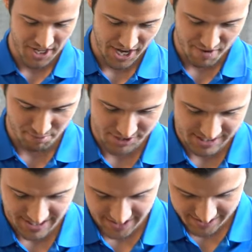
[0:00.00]

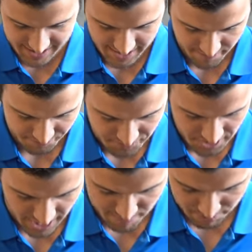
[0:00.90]
8%,
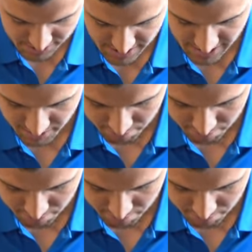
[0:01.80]
8%,